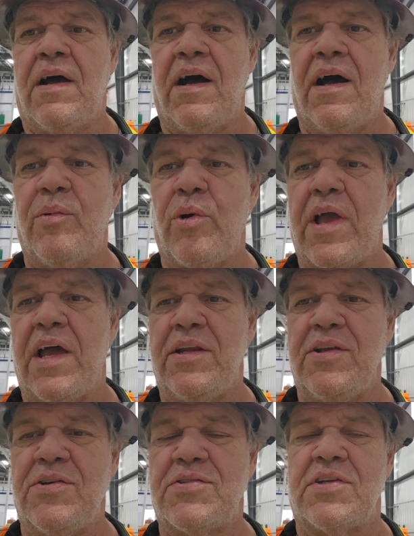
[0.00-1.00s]
uh, but we had
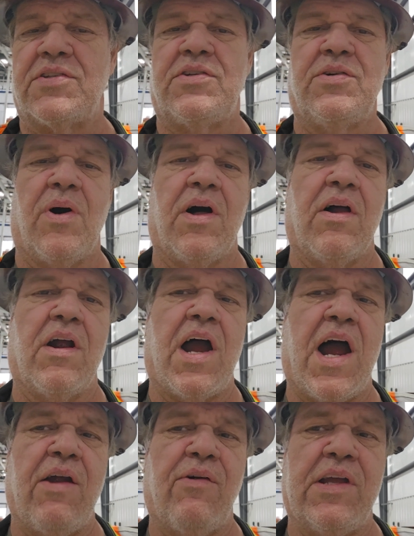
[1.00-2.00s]
to use it to do all our
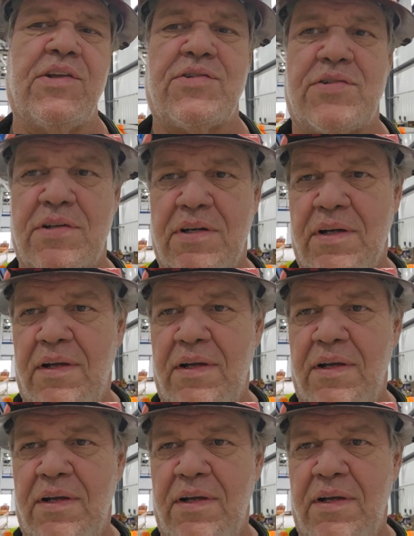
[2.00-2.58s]
high reach